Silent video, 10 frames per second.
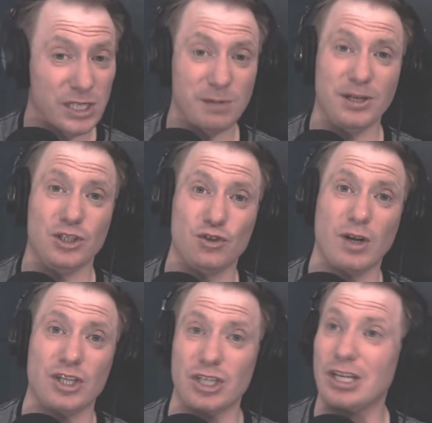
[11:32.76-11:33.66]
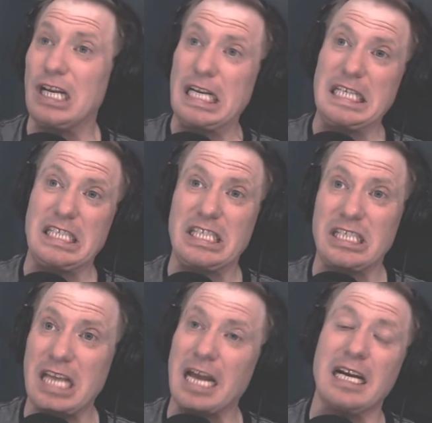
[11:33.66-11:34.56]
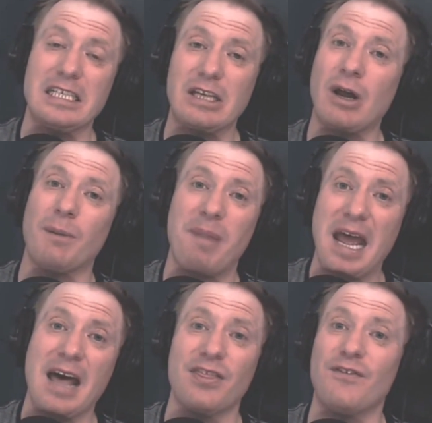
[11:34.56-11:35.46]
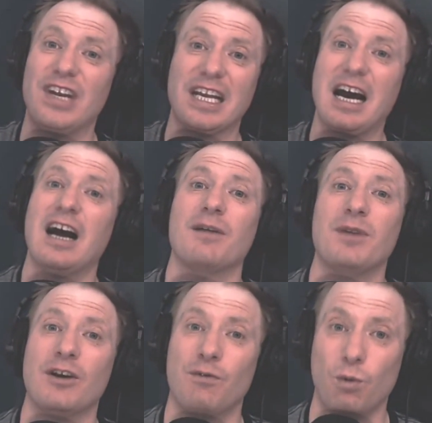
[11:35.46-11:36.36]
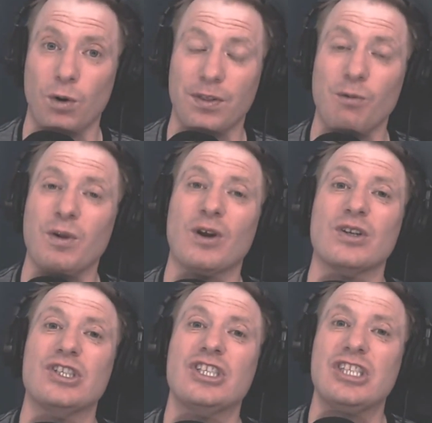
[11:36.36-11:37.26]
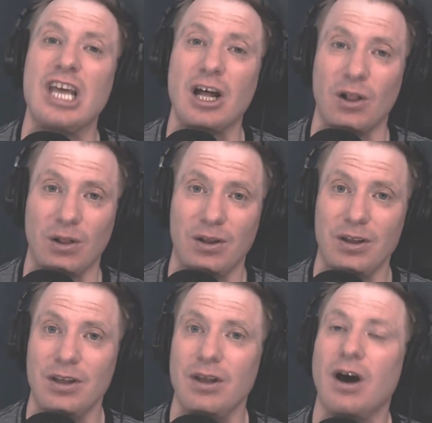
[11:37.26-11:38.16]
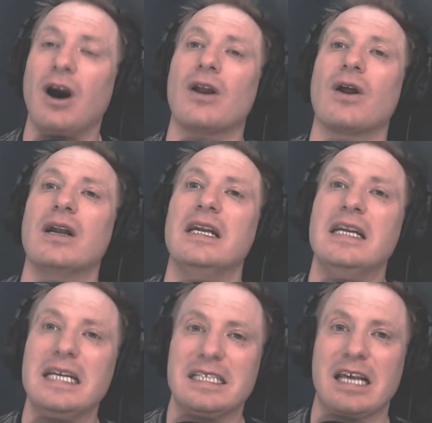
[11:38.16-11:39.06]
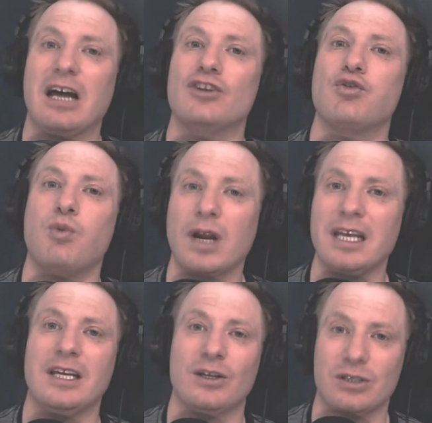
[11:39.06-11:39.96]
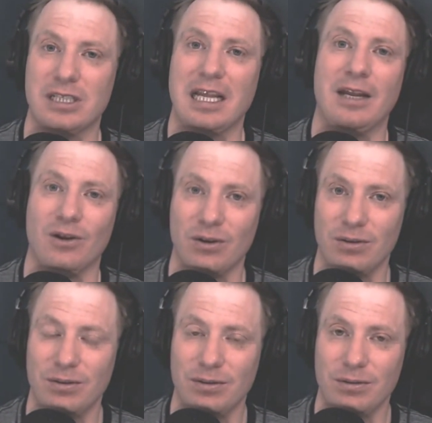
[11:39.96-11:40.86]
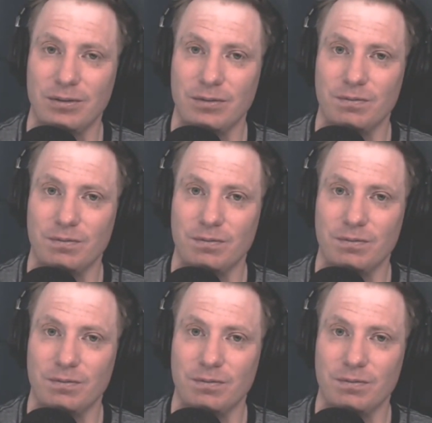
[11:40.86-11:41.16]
But the Bush administration set us on a path of an economy of war that we are still on our knees on 20 years later.